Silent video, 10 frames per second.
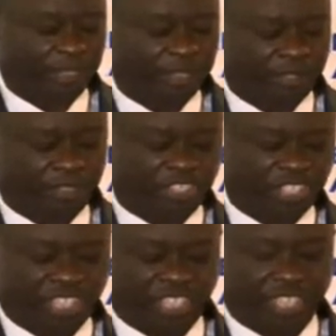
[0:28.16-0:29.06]
but on
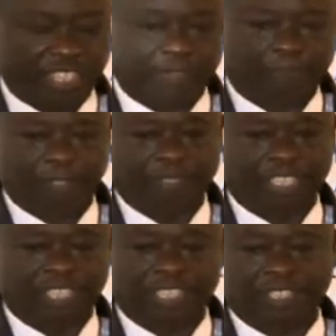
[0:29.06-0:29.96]
reaching here, I
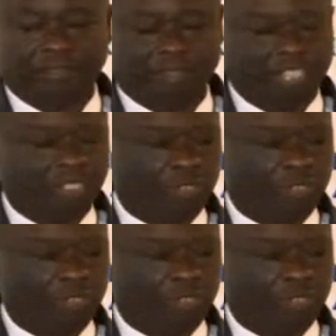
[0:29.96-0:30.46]
found that we